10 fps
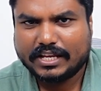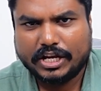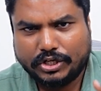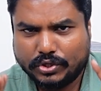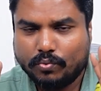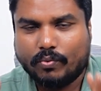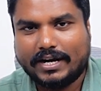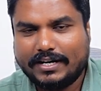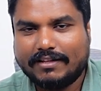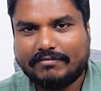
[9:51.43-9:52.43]
into
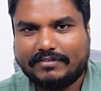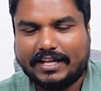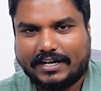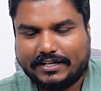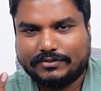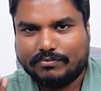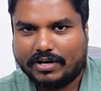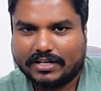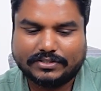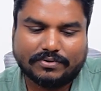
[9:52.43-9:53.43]
one, that is
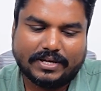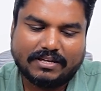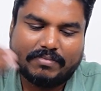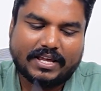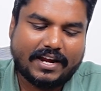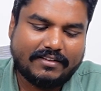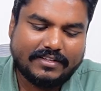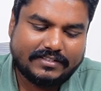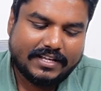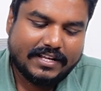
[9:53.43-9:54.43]
what is going behind
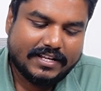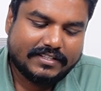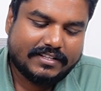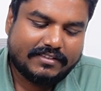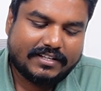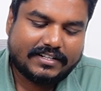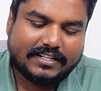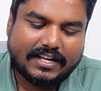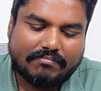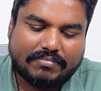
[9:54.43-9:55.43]
this
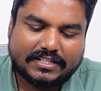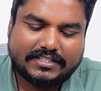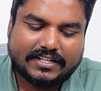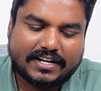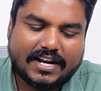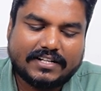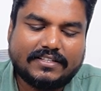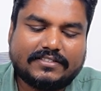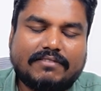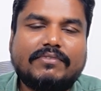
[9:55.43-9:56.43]
synthetic aperture radar
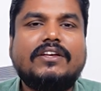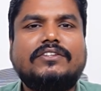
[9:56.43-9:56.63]
system.